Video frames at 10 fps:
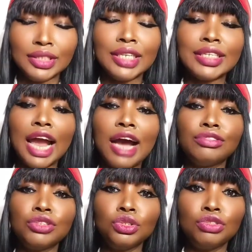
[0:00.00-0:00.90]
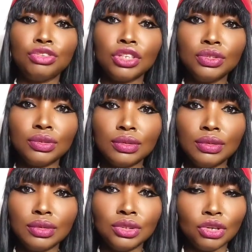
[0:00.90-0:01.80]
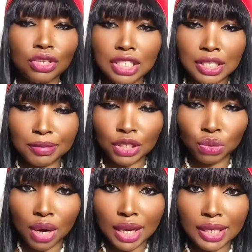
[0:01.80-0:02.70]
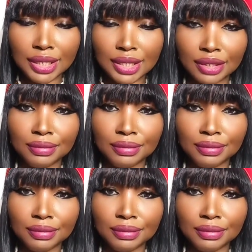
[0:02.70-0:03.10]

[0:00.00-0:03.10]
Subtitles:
that I have to do for you. You're not the spiritualist.